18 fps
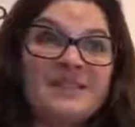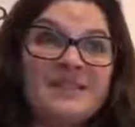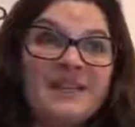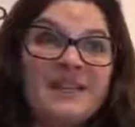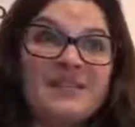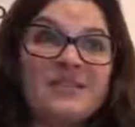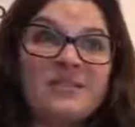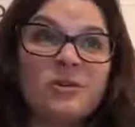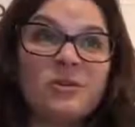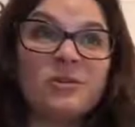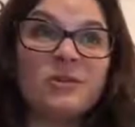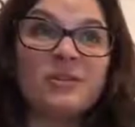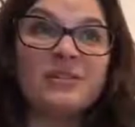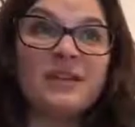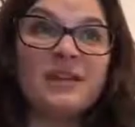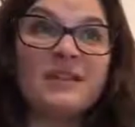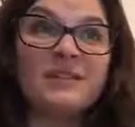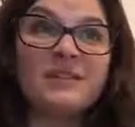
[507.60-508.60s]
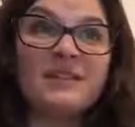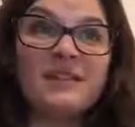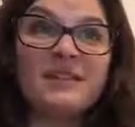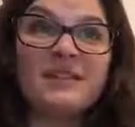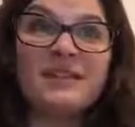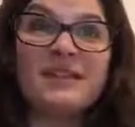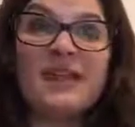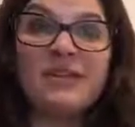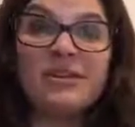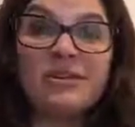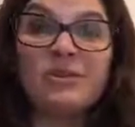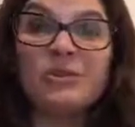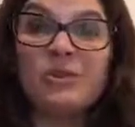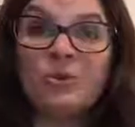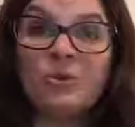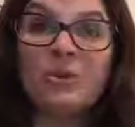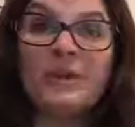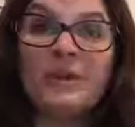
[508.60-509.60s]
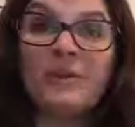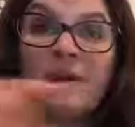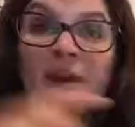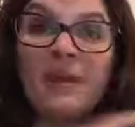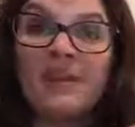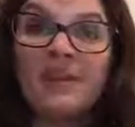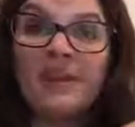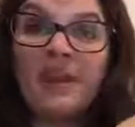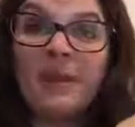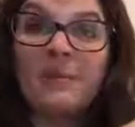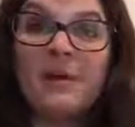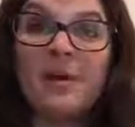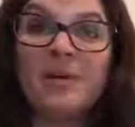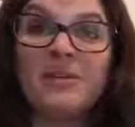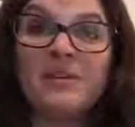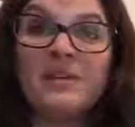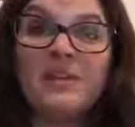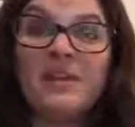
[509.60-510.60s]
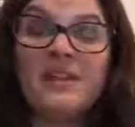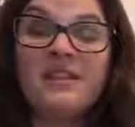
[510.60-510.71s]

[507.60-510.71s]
social studies standards, you really want to think about